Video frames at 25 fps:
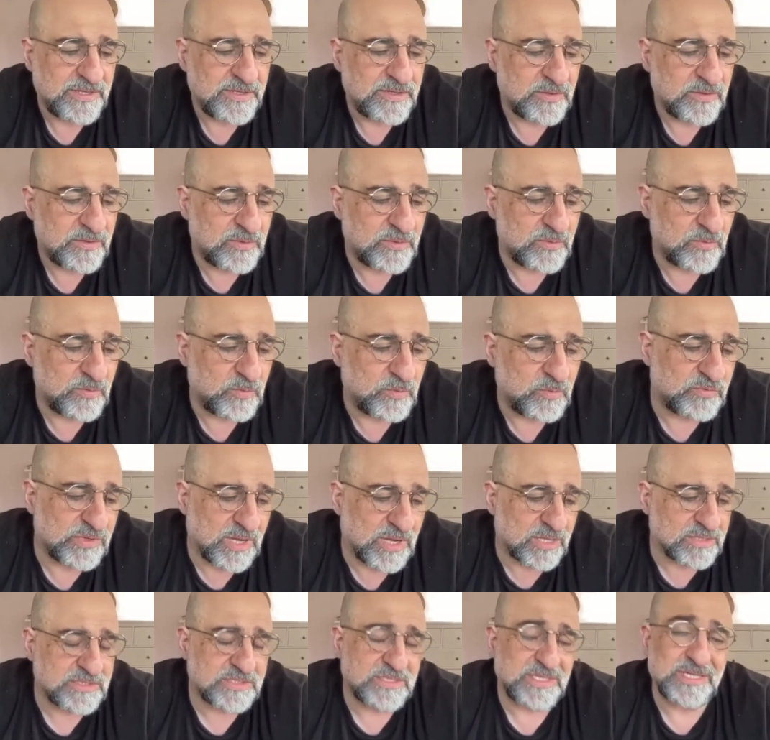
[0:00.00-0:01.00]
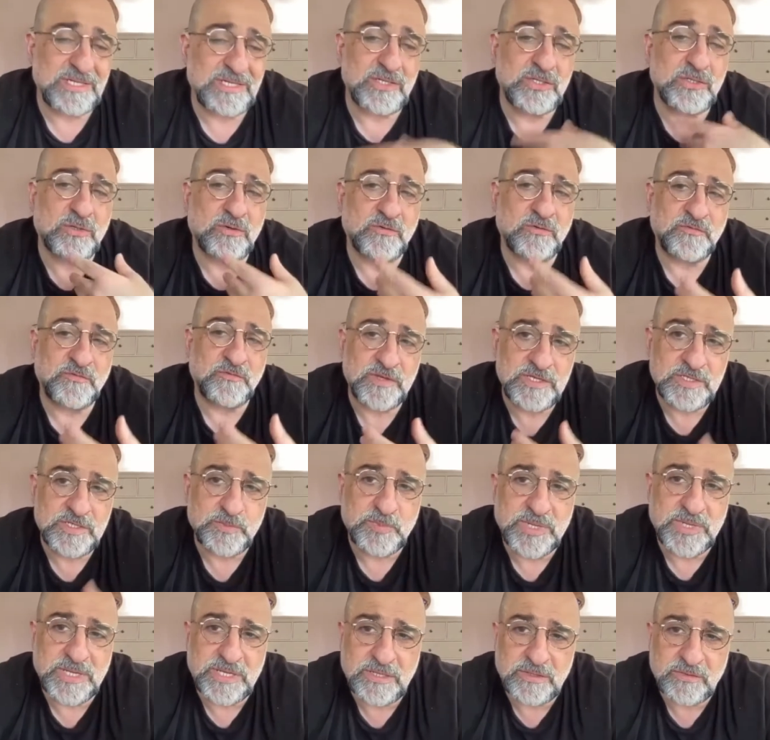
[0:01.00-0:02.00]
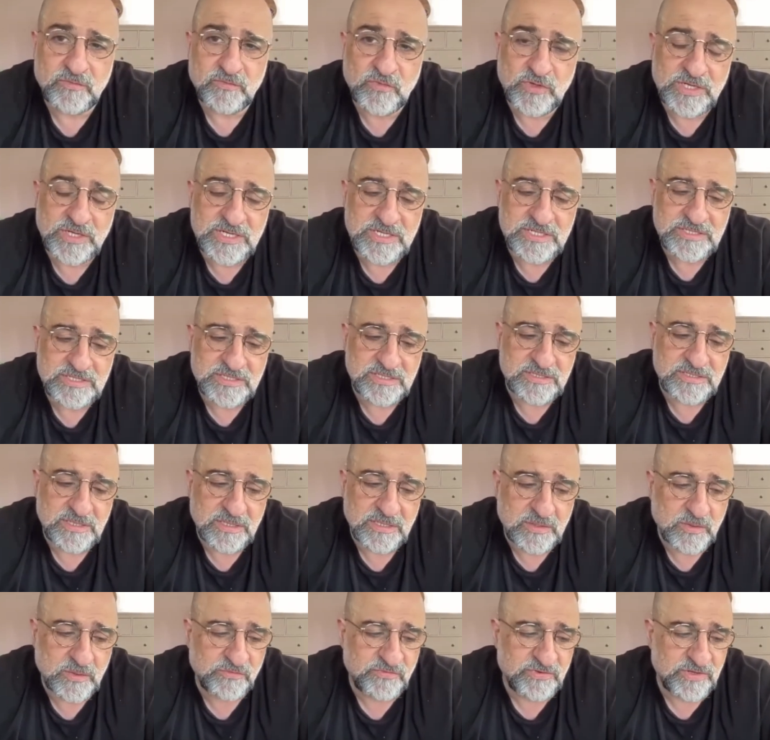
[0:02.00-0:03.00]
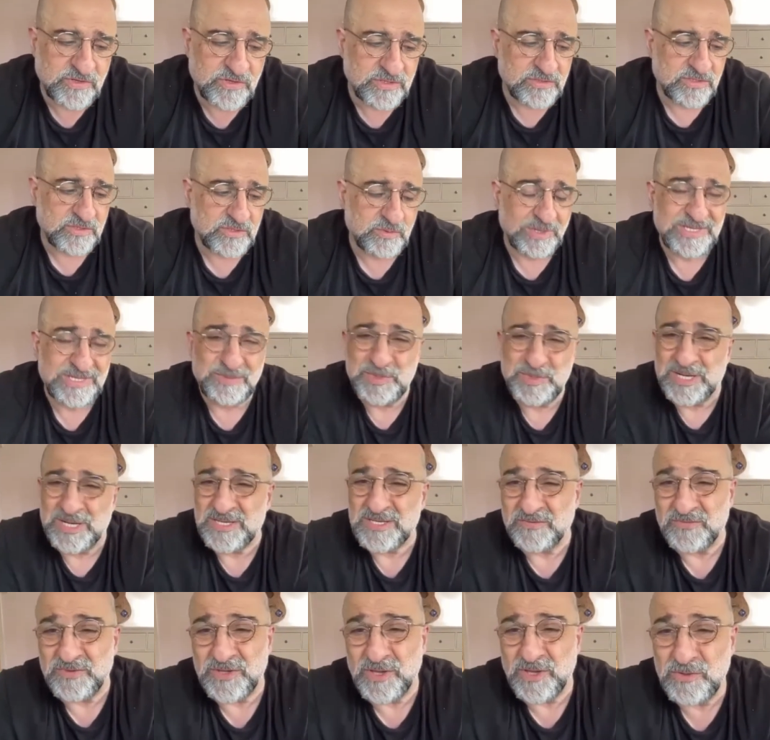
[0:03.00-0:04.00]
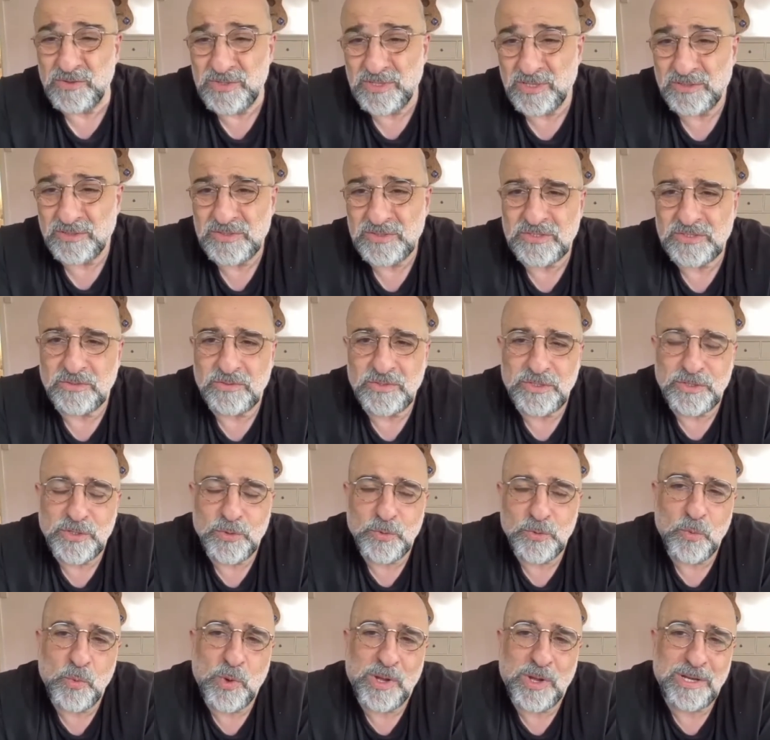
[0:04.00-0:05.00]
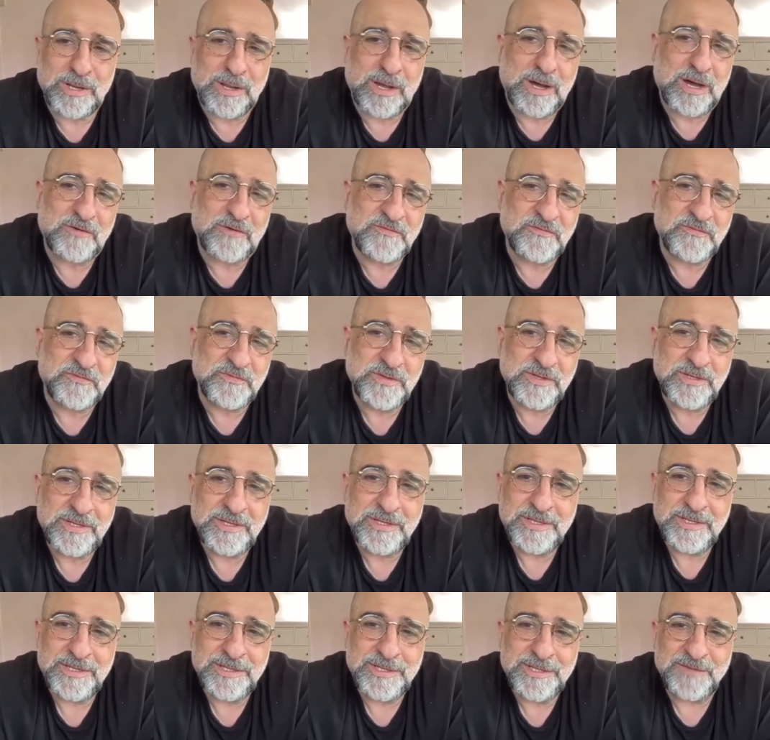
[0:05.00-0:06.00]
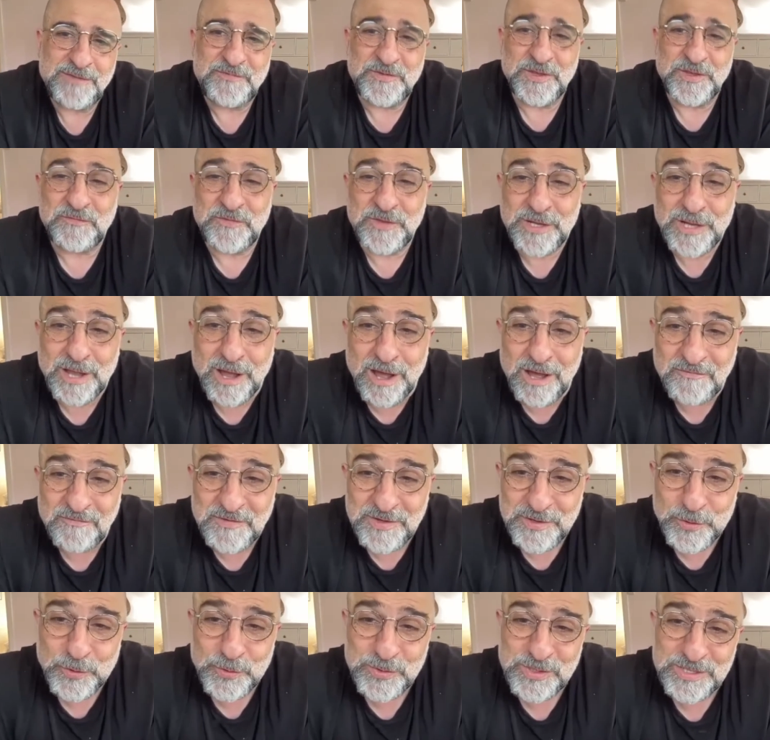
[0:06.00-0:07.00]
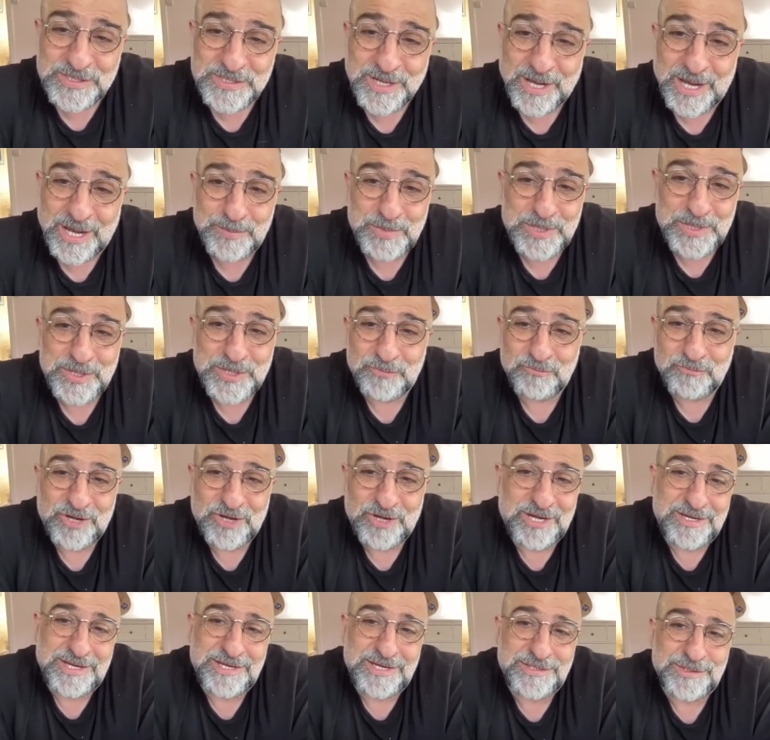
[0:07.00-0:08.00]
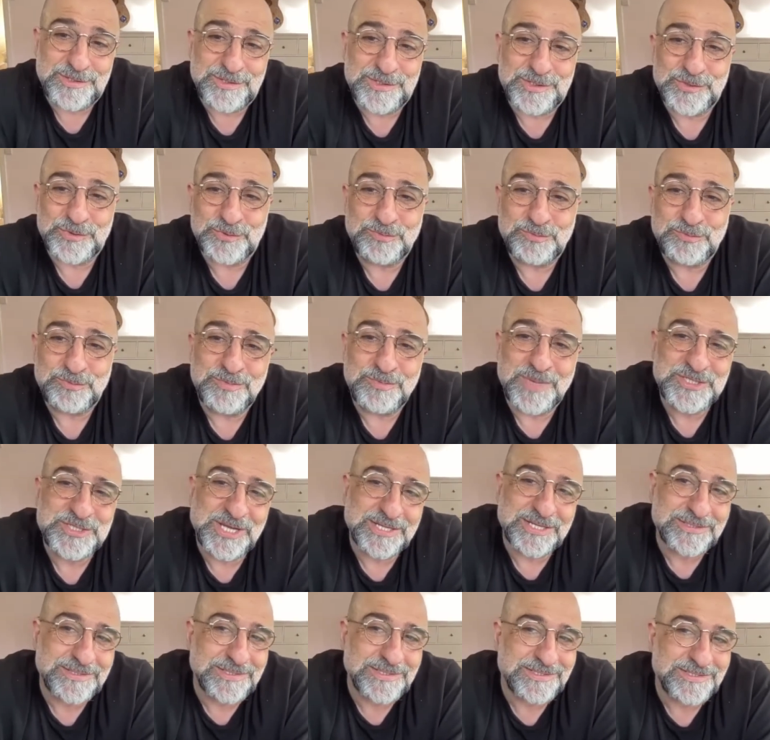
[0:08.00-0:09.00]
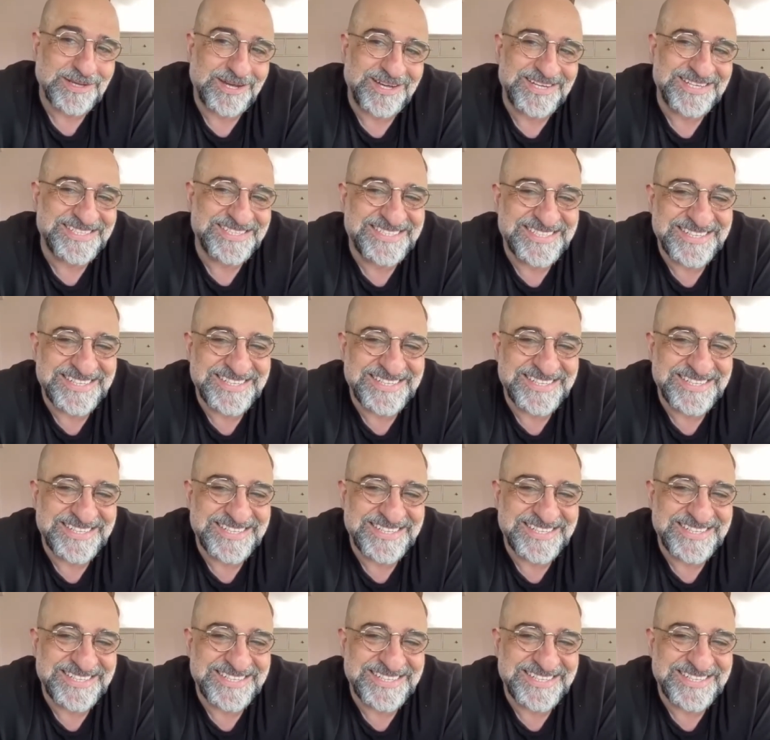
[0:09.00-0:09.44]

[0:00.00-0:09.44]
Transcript: with regards to endorphins being released, is the equivalent to 20 minutes of yoga. So, you know, one laugh. If you're laughing all the time, you don't really need to do much exercise.